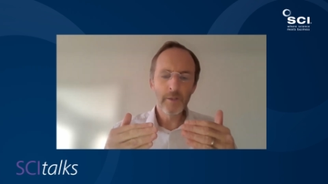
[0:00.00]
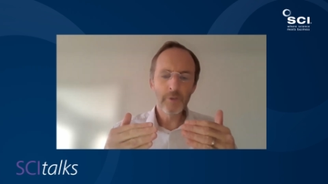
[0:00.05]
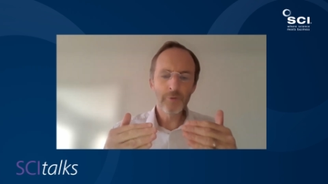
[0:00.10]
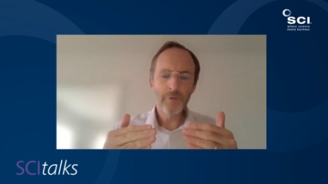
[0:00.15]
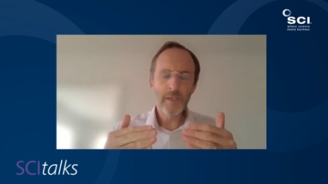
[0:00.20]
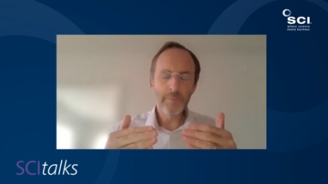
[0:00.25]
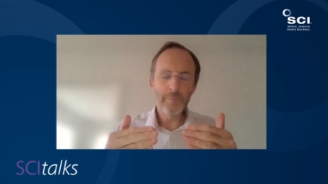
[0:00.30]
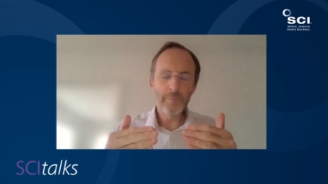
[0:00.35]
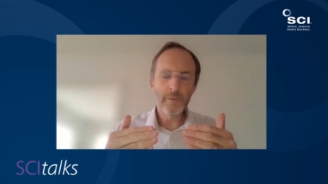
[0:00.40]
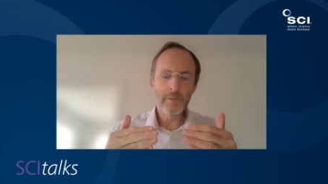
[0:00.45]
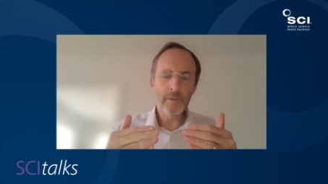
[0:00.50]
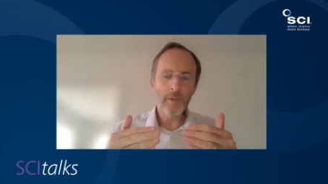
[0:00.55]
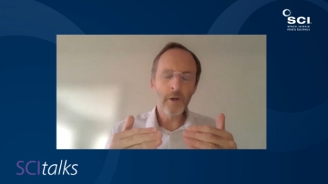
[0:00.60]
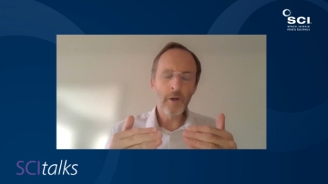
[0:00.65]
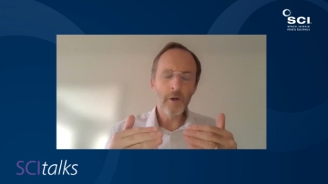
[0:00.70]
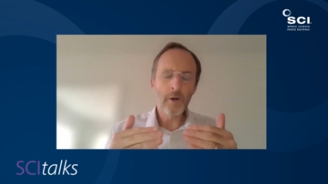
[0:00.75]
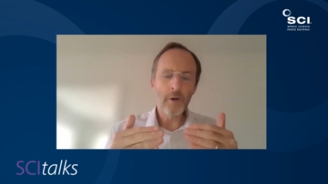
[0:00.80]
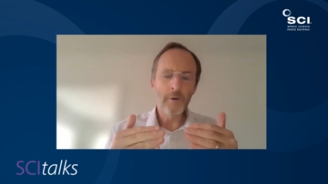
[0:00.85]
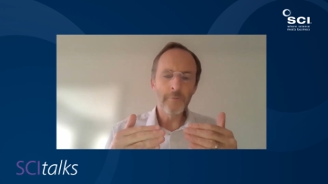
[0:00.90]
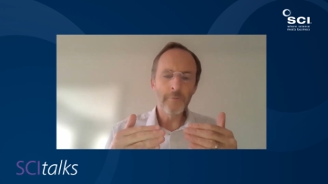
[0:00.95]
treatment
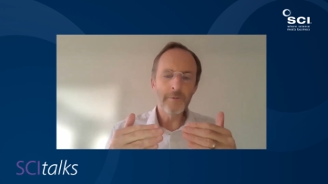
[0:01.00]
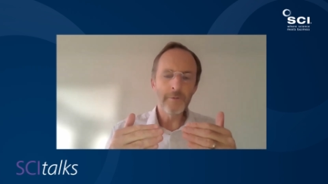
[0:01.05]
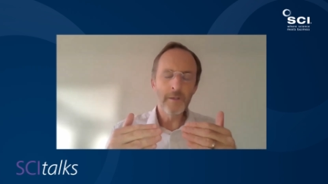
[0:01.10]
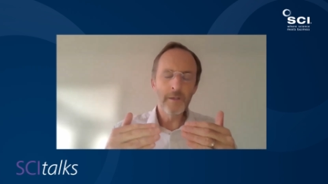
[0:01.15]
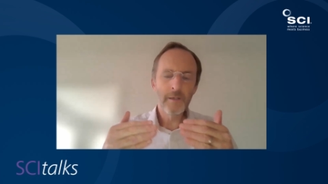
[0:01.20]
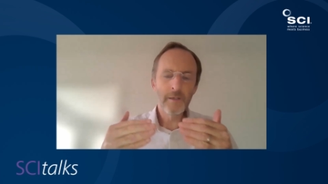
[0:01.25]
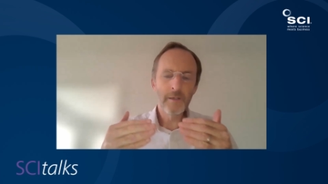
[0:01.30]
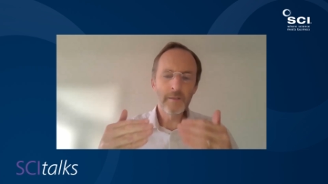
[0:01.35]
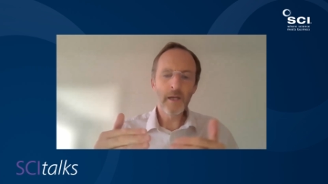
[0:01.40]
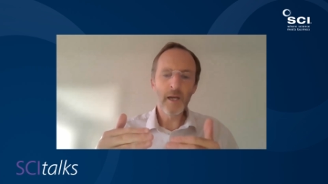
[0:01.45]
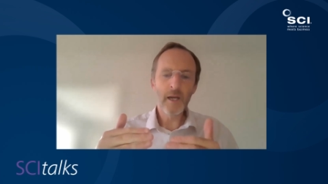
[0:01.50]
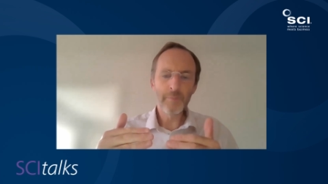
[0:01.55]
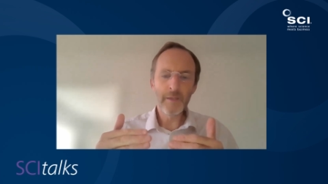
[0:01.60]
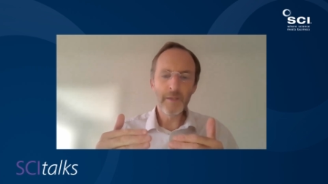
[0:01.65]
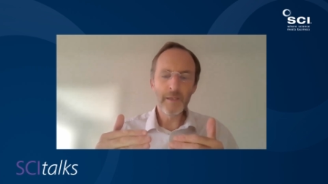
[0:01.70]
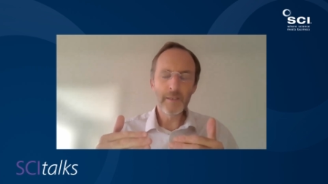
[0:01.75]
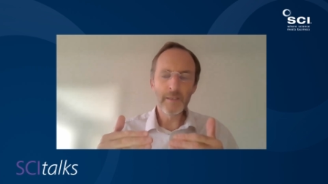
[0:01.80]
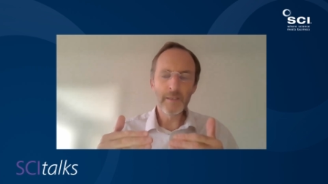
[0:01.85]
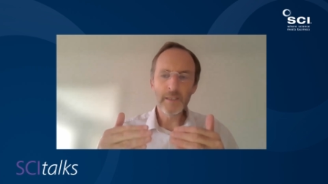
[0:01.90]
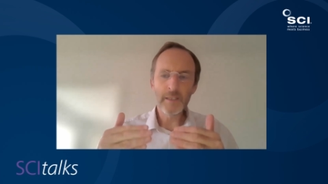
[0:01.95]
of
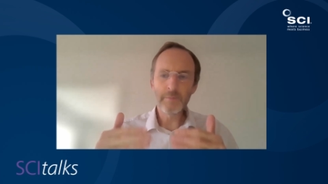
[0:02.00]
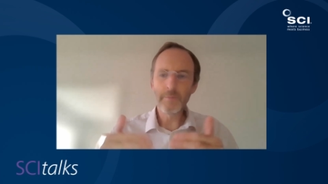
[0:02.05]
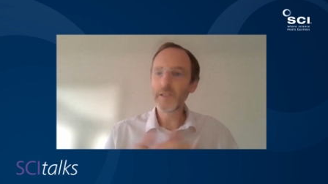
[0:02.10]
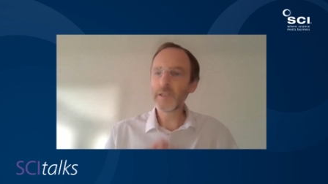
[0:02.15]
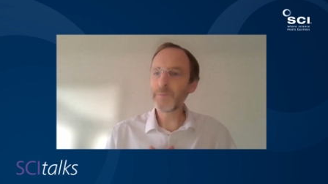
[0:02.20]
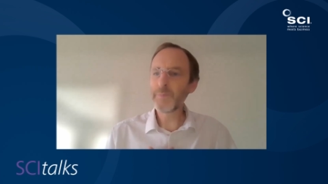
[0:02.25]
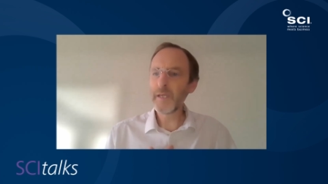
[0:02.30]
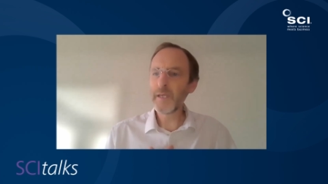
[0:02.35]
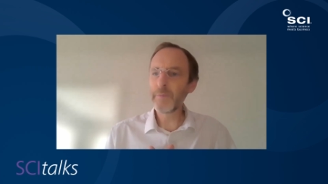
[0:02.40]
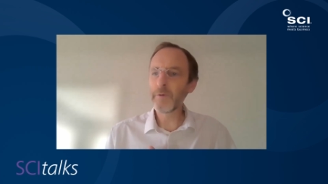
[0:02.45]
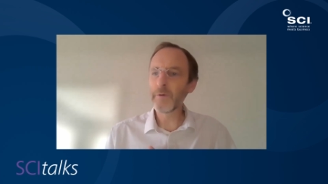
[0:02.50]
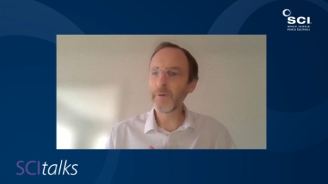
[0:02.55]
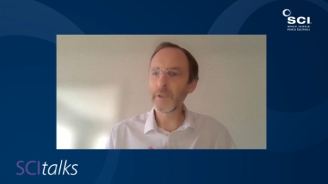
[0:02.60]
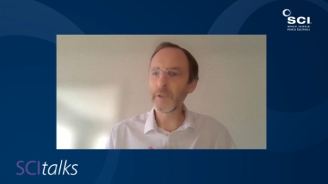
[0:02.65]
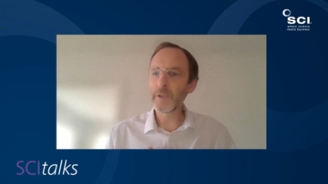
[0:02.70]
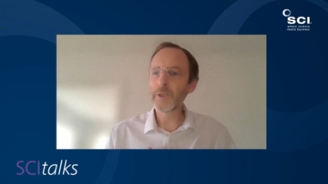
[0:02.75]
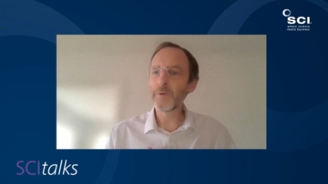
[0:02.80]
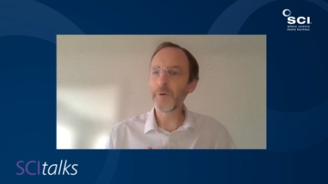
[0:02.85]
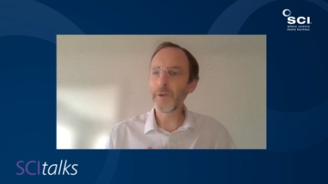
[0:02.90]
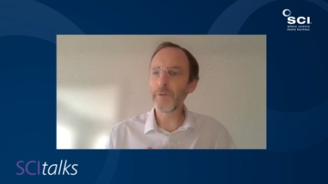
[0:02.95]
diabetes, most people on
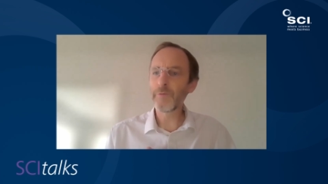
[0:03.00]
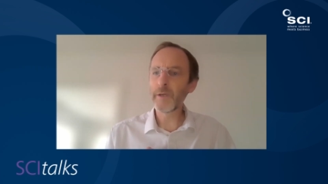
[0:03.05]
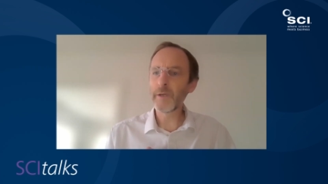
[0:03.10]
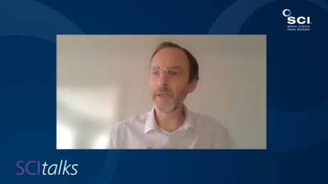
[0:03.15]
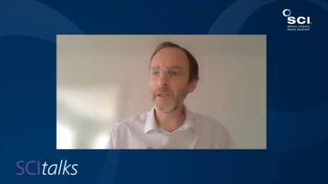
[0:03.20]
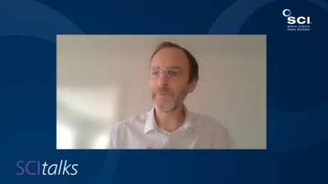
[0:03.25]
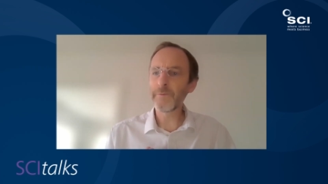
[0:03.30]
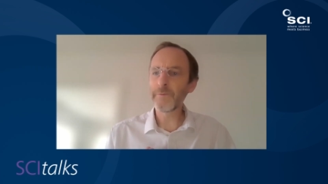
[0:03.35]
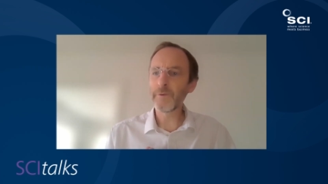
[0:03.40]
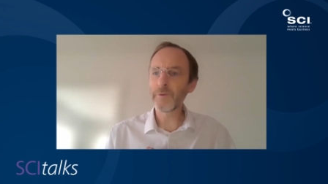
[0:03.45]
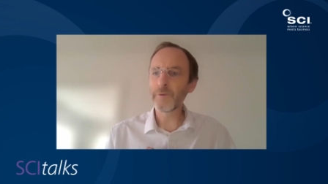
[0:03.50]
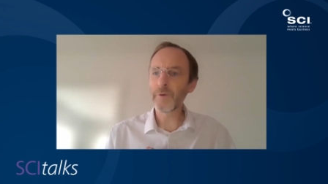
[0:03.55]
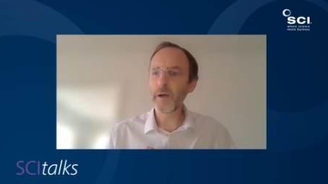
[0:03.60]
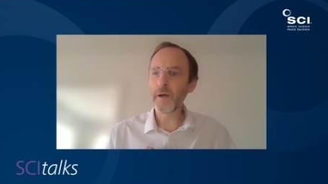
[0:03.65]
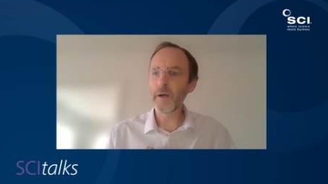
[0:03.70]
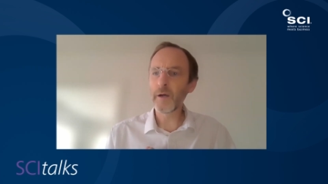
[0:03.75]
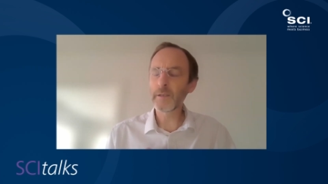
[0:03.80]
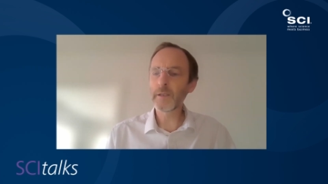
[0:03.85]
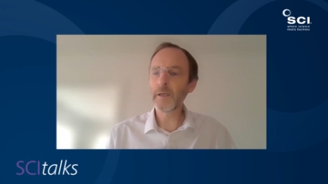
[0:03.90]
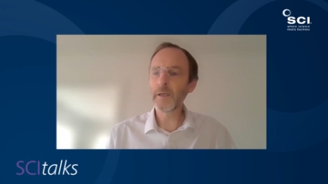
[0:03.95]
2 or 3 different
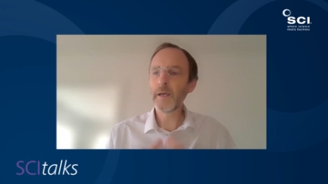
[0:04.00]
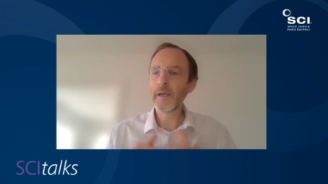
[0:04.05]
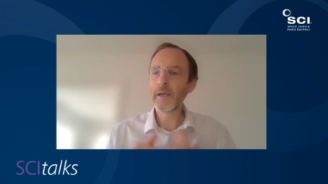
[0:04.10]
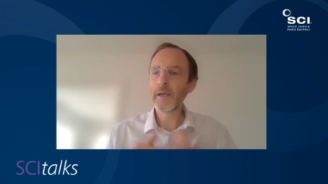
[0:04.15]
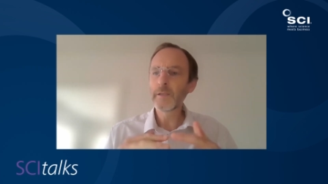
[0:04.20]
drugs.